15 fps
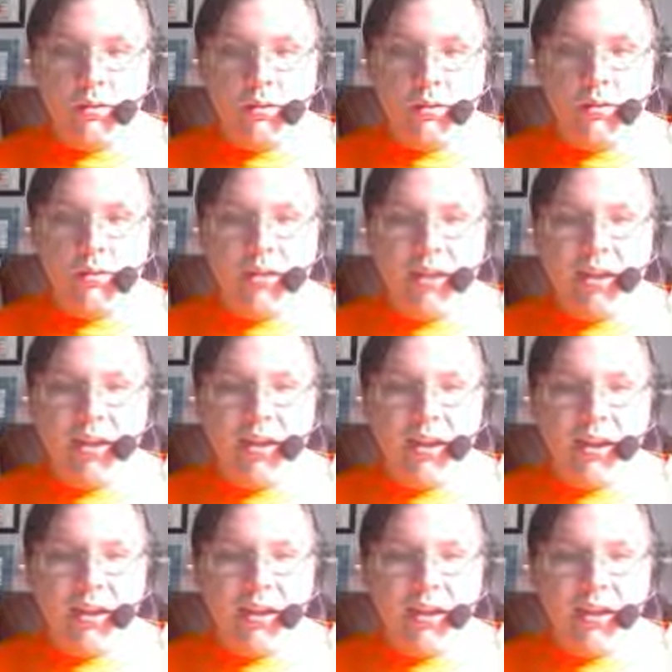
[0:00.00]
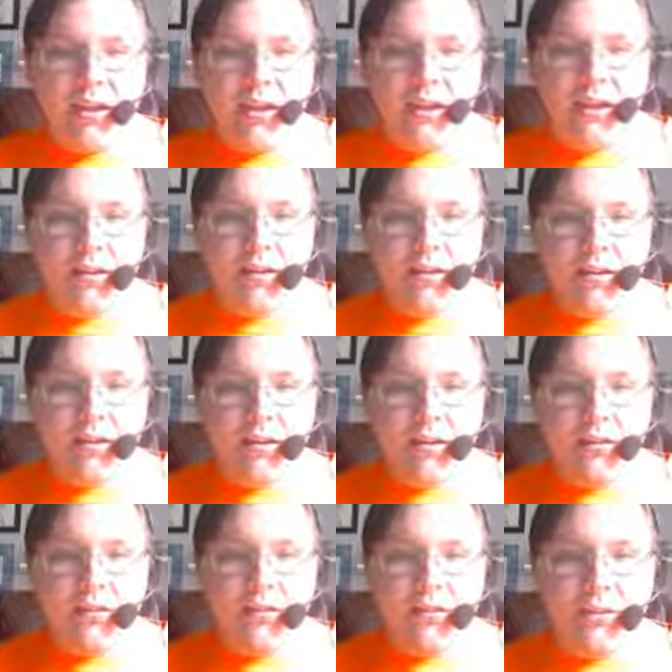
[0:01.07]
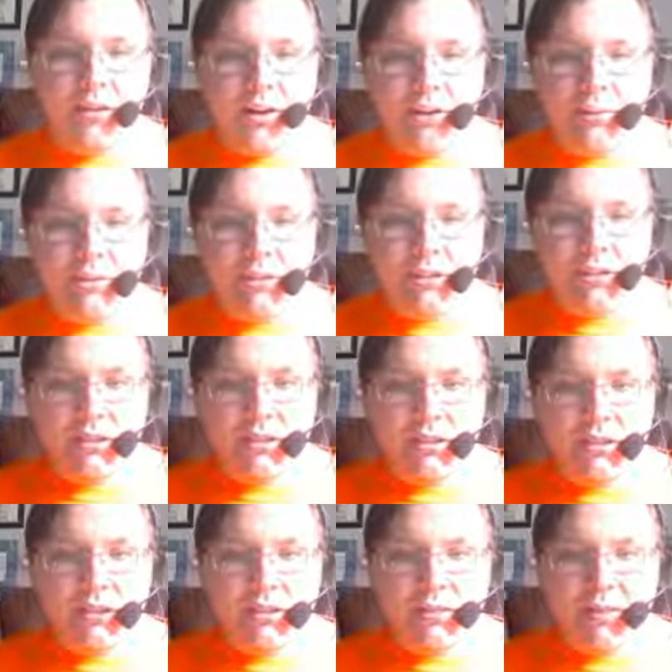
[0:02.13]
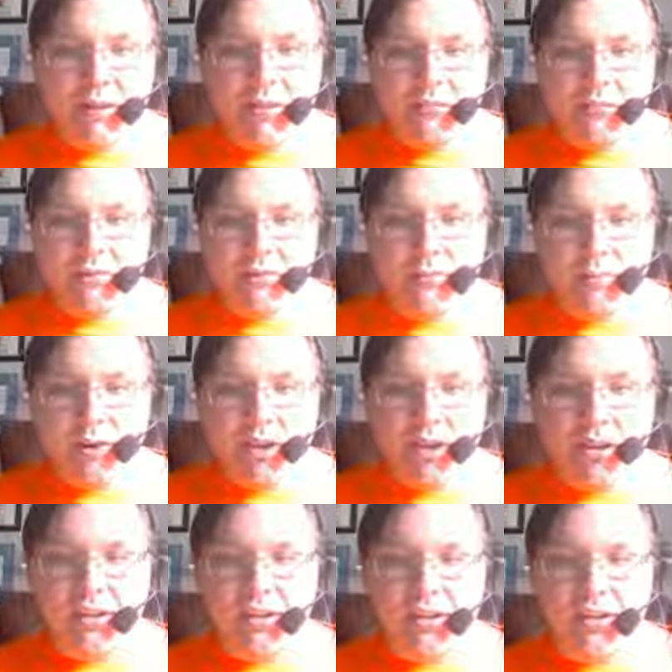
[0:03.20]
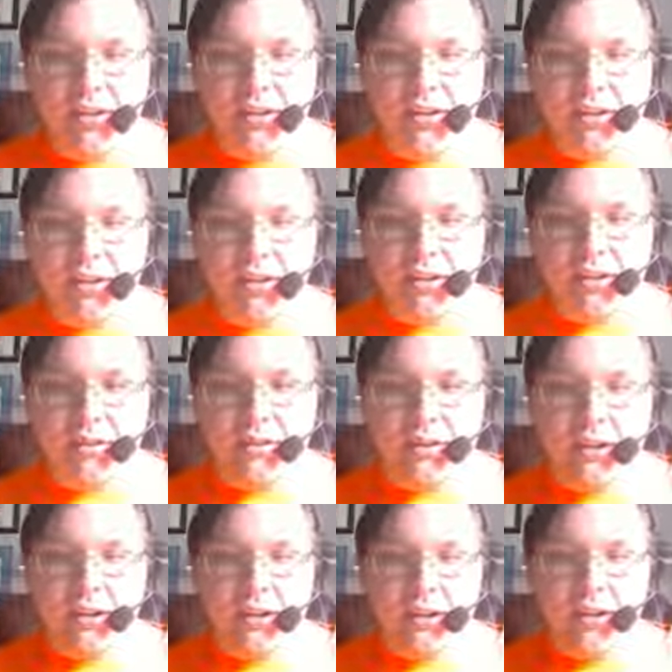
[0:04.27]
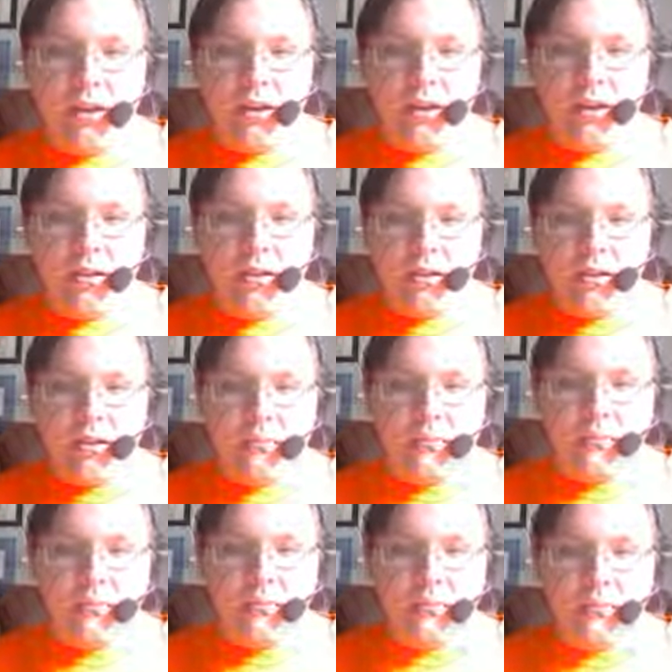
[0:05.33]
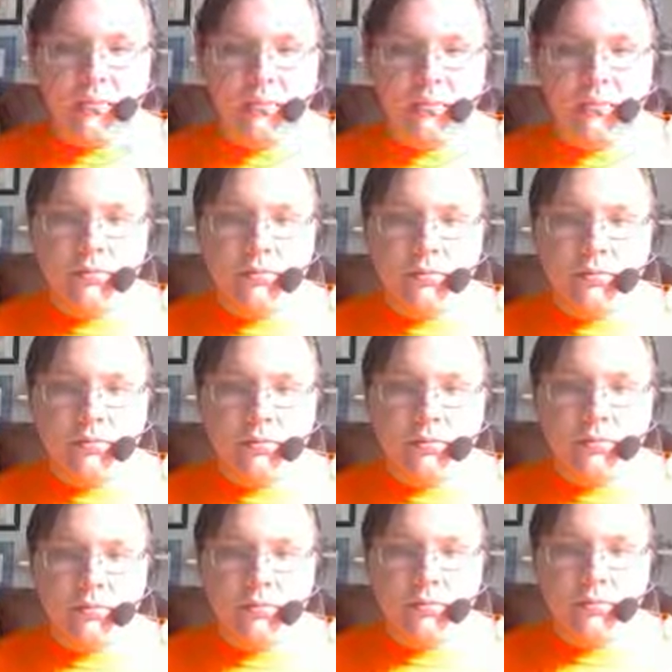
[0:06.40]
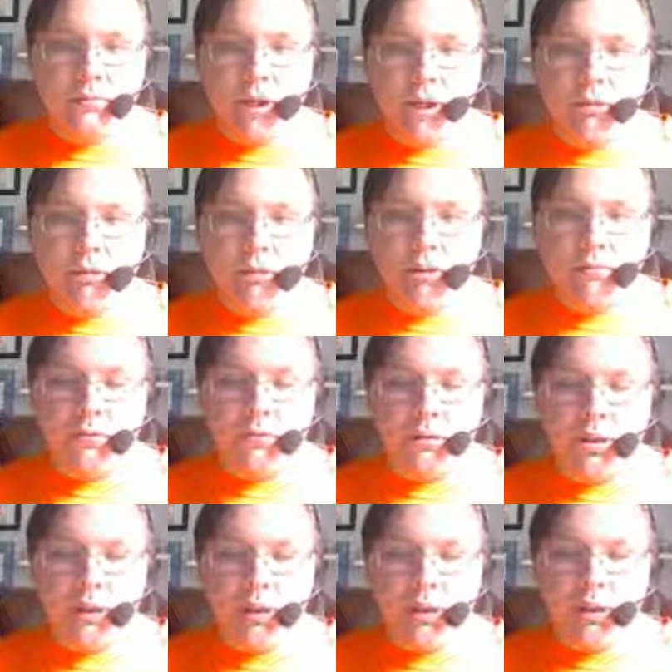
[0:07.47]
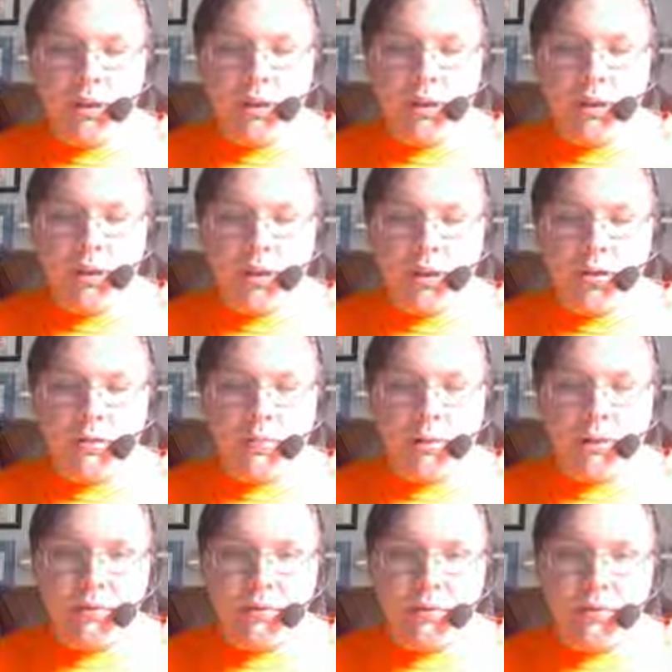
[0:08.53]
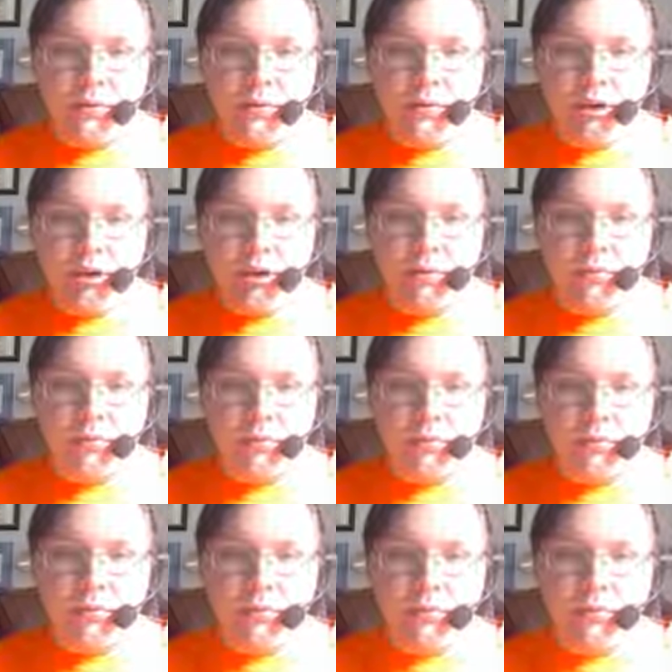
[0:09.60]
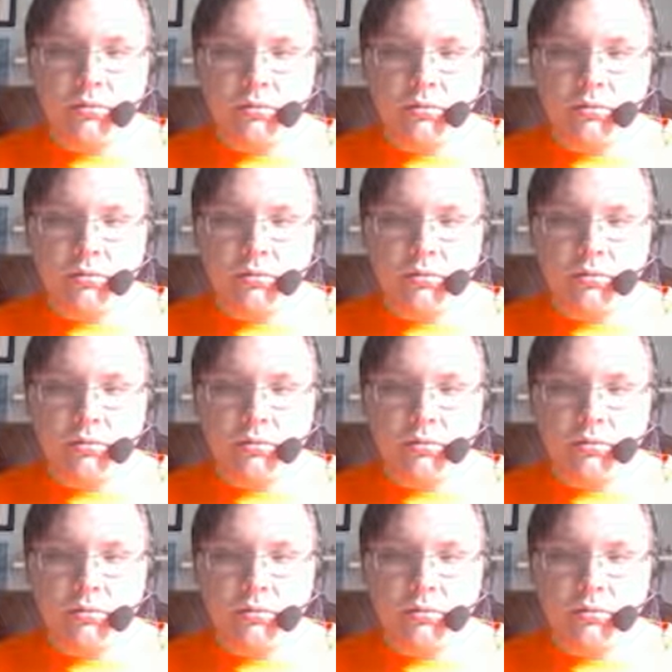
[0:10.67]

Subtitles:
Okay, you're given two options. It doesn't matter what you pick, because April will now give an alibi for the time of the murder.